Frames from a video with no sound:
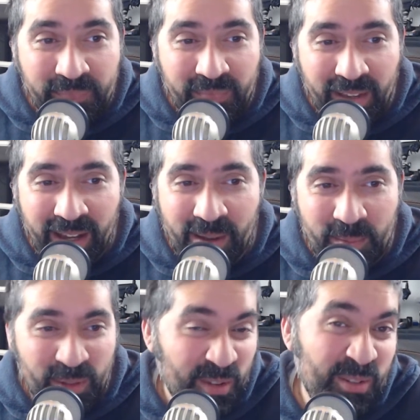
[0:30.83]

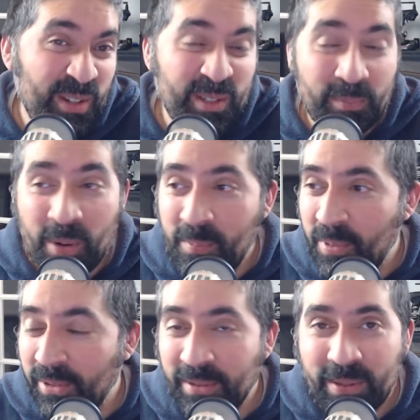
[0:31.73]
So I thought I'd just pop
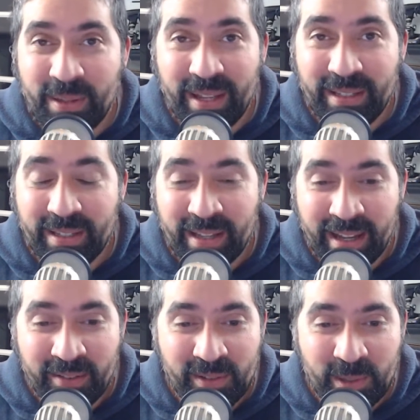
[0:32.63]
on and
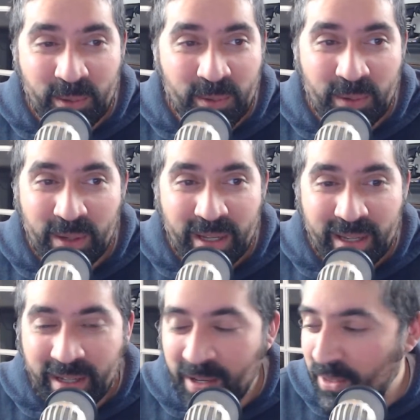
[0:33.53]
have a little
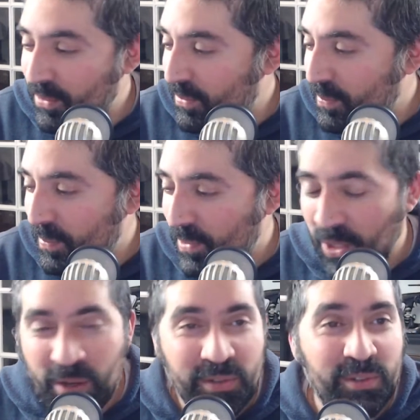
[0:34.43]
kind of
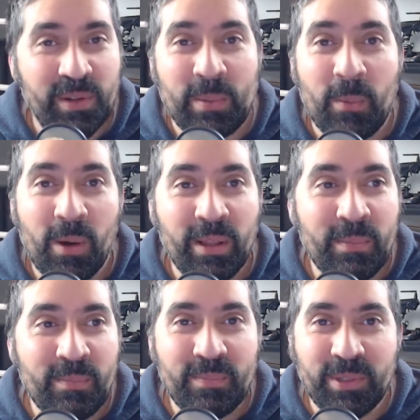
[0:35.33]
live stream while
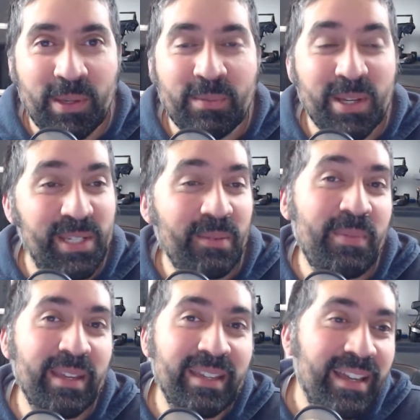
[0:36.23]
I'm doing my
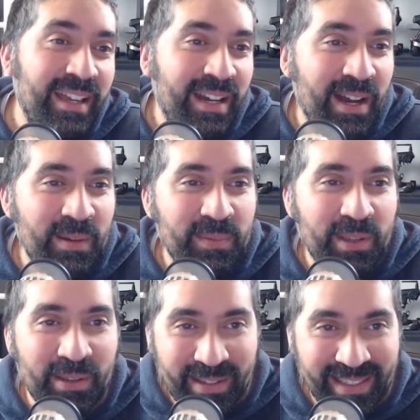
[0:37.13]
shipping. So I
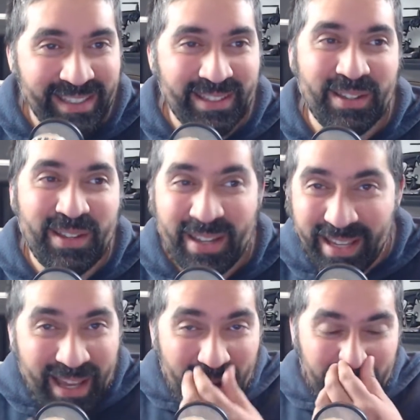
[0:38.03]

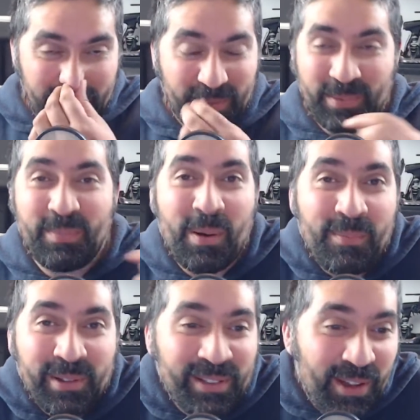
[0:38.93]
just thought I'd pop
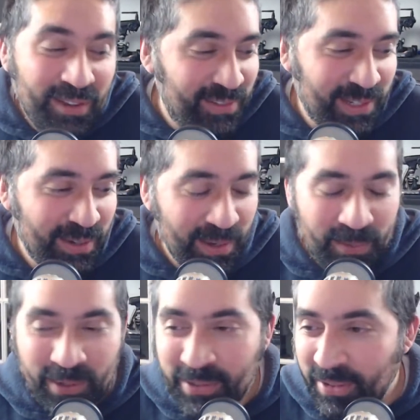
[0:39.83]
on live and do it.
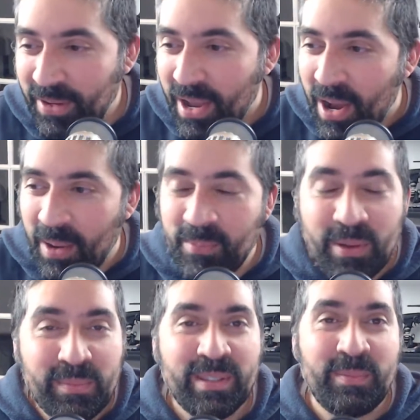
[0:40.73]
Why not? I
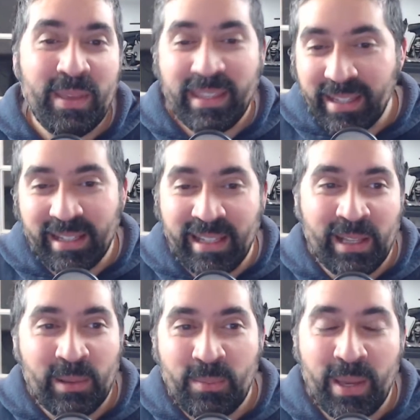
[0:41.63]
might be speaking a
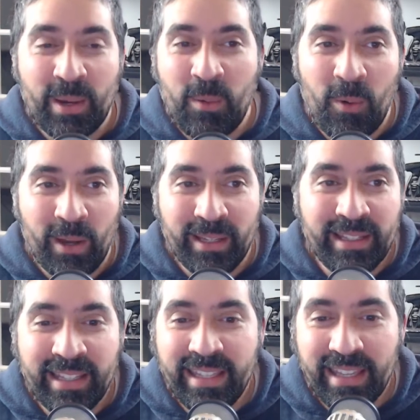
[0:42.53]
little bit
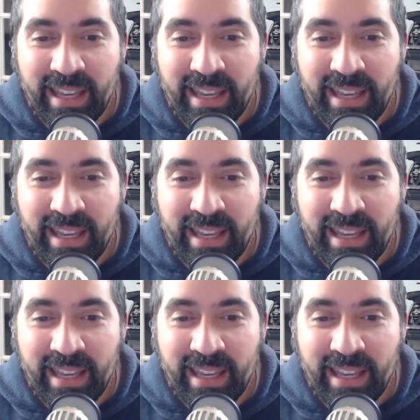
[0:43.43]
quietly.